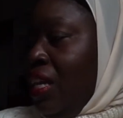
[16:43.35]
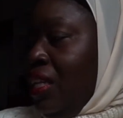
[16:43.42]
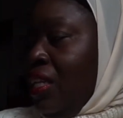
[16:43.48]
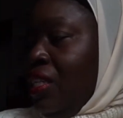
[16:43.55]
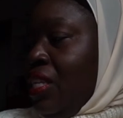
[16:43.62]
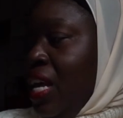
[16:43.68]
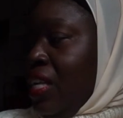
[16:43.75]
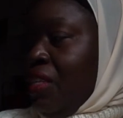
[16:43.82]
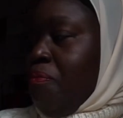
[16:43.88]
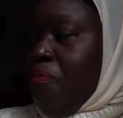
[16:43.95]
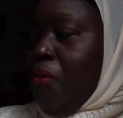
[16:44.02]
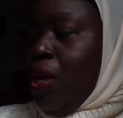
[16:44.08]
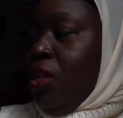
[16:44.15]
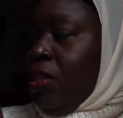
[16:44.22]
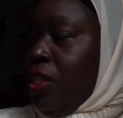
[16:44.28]
this has
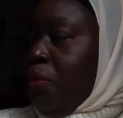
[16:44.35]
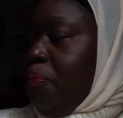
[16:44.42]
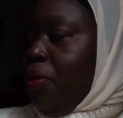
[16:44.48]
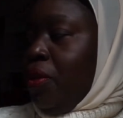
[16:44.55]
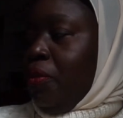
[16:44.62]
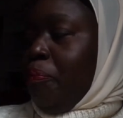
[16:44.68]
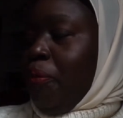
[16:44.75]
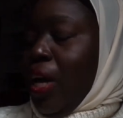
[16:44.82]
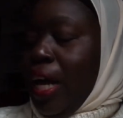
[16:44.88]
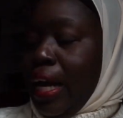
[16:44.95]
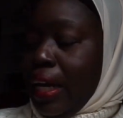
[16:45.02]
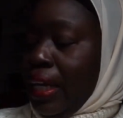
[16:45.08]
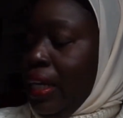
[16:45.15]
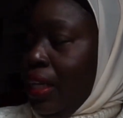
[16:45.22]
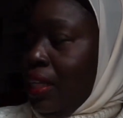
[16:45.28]
multiple
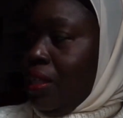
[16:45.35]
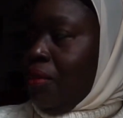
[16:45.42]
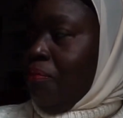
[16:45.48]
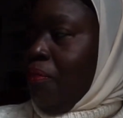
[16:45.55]
pockets,